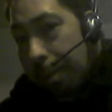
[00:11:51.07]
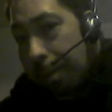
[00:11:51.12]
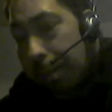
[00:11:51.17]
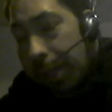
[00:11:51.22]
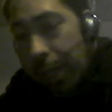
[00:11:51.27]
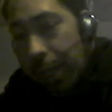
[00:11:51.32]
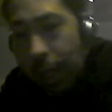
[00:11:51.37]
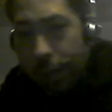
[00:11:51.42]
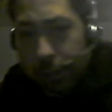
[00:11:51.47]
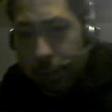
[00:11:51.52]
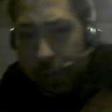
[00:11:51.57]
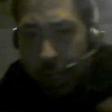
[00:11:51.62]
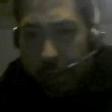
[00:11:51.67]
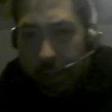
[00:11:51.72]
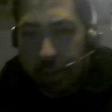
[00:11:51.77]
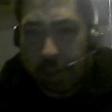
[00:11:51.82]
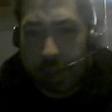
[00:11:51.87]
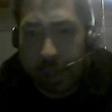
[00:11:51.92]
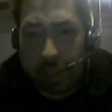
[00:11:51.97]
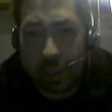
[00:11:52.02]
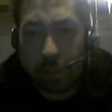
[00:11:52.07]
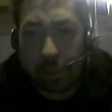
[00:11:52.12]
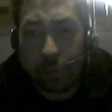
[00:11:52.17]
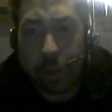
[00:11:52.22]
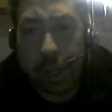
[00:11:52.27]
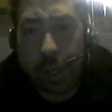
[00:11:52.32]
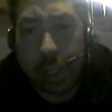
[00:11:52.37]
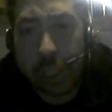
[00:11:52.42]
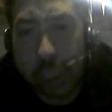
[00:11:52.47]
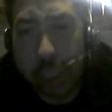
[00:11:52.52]
but I've contacted
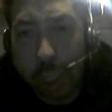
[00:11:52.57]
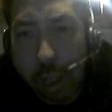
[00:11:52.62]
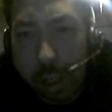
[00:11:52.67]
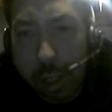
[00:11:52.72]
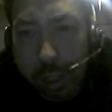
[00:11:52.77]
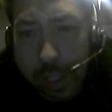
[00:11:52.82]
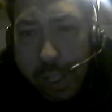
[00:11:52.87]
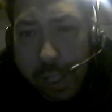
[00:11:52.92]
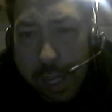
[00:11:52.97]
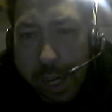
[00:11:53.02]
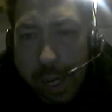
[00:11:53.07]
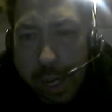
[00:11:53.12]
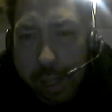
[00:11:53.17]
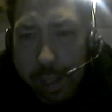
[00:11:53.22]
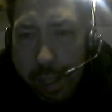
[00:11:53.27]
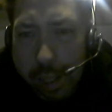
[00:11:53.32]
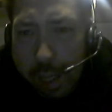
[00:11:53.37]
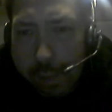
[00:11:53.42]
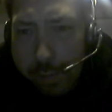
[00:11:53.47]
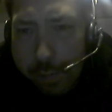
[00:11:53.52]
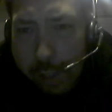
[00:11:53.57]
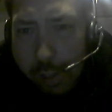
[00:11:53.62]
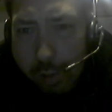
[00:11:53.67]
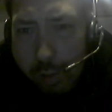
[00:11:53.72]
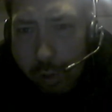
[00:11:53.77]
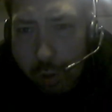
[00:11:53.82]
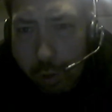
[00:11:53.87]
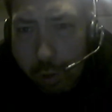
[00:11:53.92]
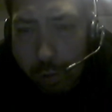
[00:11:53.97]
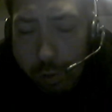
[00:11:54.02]
Fat Shark, and they have yet
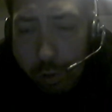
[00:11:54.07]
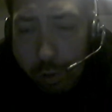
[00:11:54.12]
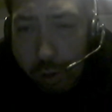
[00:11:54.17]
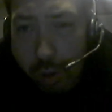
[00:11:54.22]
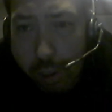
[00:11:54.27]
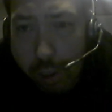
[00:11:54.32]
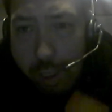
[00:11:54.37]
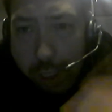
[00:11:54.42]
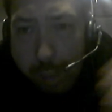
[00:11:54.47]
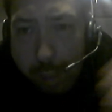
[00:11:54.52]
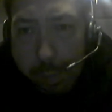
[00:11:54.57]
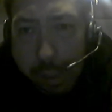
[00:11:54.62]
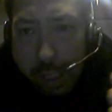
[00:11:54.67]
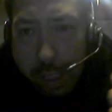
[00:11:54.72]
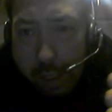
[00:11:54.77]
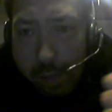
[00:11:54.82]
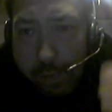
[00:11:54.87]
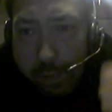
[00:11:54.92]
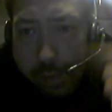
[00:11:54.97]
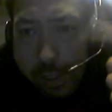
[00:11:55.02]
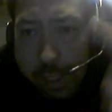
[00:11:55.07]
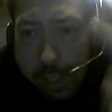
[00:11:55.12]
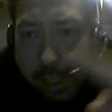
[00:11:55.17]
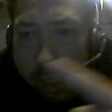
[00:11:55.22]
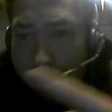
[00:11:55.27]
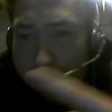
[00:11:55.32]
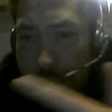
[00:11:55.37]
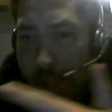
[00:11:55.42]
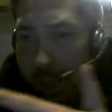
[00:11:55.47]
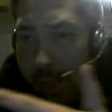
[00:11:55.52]
to return an email,
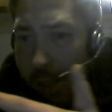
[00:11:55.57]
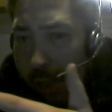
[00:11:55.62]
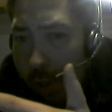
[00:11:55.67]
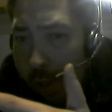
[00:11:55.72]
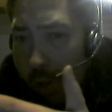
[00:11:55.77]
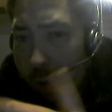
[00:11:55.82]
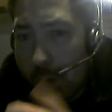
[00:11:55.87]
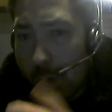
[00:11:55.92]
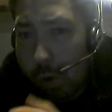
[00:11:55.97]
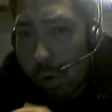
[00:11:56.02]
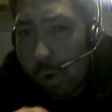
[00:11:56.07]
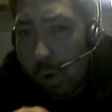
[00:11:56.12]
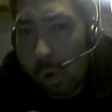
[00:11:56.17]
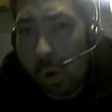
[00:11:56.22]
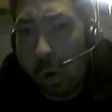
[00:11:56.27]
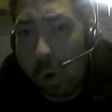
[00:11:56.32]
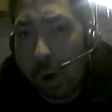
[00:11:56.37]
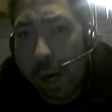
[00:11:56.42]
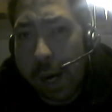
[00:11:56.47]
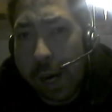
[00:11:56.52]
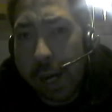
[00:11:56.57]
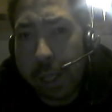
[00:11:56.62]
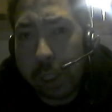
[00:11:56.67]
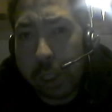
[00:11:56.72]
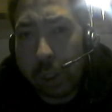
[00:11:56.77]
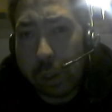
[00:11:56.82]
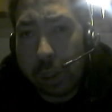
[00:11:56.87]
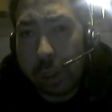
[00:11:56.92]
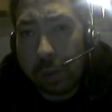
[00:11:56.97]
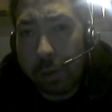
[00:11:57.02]
or
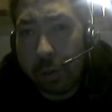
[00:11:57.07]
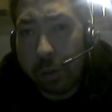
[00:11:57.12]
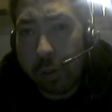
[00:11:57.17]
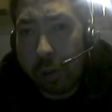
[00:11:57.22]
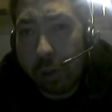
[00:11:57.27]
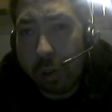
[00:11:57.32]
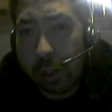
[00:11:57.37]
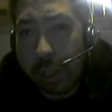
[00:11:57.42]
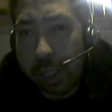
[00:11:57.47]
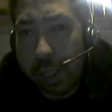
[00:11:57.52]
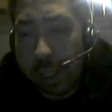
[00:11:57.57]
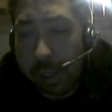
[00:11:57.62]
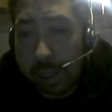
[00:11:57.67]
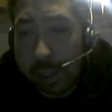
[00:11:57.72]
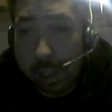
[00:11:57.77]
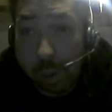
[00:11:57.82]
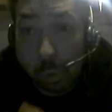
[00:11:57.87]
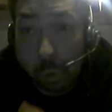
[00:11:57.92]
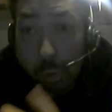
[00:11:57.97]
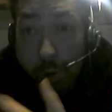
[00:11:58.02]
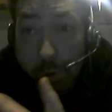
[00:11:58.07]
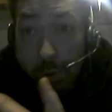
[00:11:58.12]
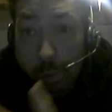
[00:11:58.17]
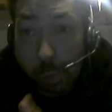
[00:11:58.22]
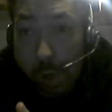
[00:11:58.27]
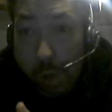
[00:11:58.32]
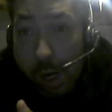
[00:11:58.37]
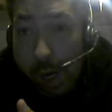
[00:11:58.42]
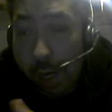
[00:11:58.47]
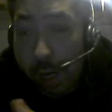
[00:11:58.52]
actually return anything
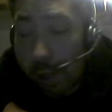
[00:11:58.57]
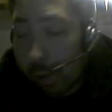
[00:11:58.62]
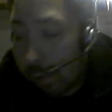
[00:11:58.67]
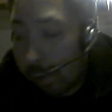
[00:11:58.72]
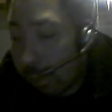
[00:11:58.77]
worthwhile